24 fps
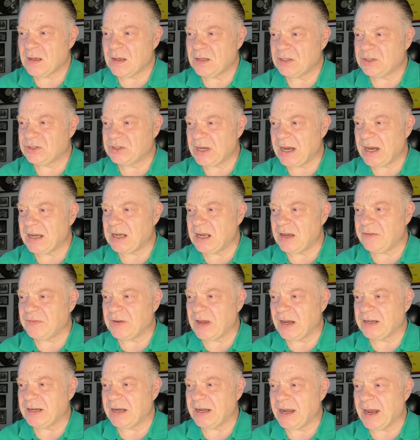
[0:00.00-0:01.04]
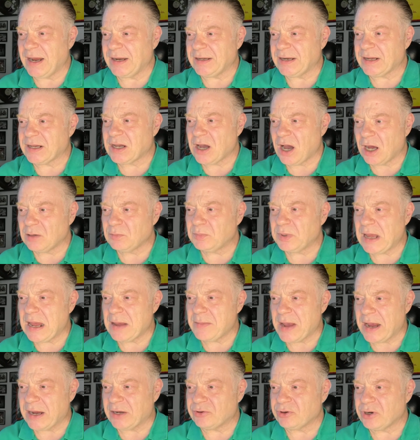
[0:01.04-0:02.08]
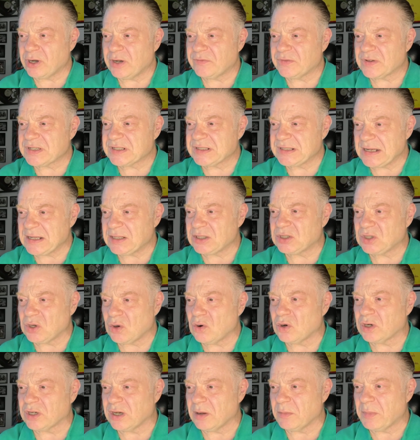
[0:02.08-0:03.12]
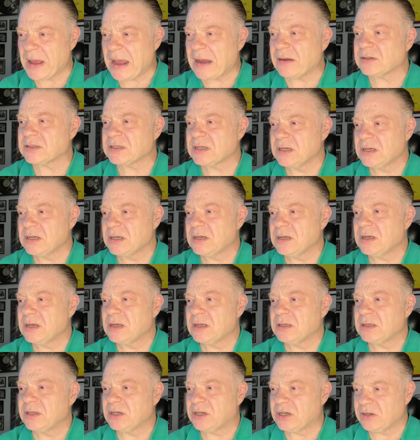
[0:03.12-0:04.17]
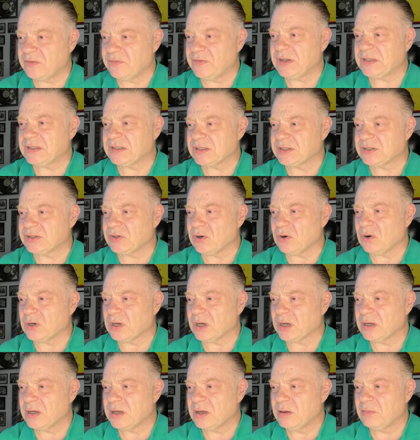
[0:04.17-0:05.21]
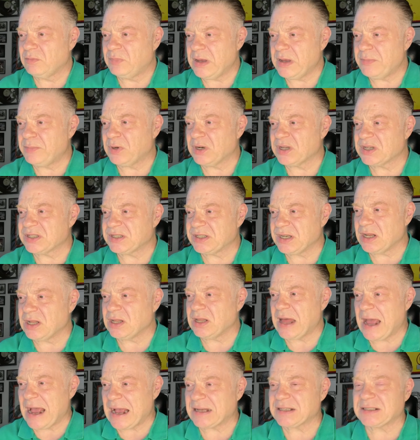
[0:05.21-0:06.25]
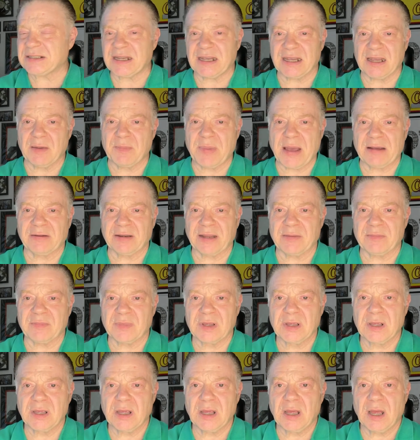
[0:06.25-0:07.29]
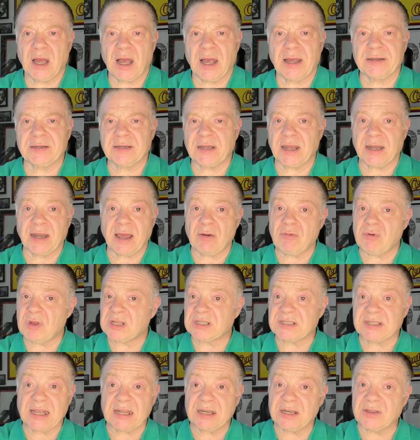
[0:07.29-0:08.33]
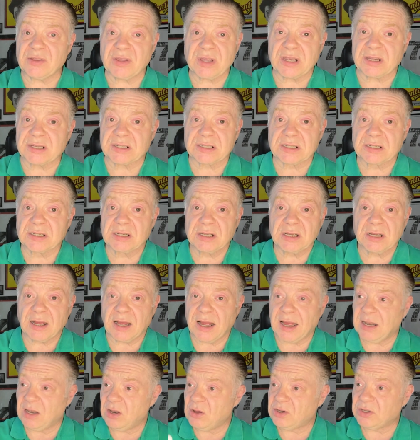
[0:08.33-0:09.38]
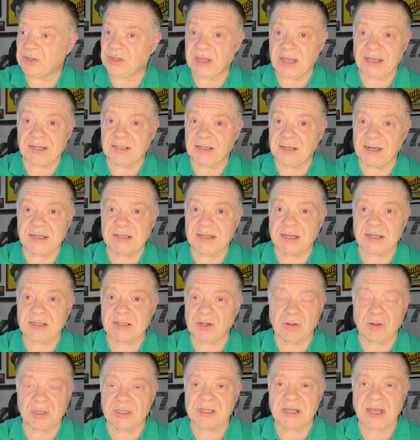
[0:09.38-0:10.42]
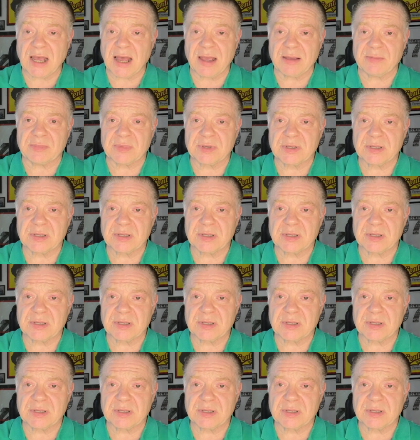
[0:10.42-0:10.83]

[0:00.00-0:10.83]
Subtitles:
Jade Leaf 1980, can't blame Adrian for still talking about the convicted stalker. People are still asking about him. And I will tell you this, I look at the analytics all the time